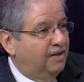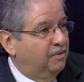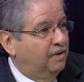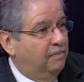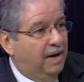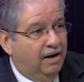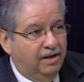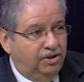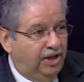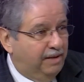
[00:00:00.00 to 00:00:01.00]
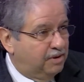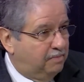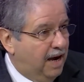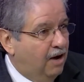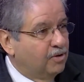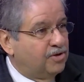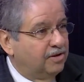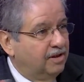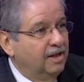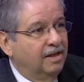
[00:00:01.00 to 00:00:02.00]
about a James Bowser
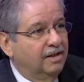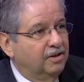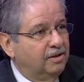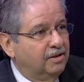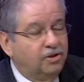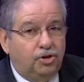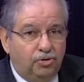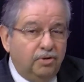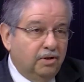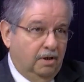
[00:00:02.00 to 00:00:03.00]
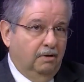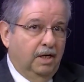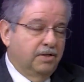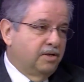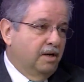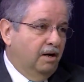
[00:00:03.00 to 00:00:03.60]
Jr., no less. So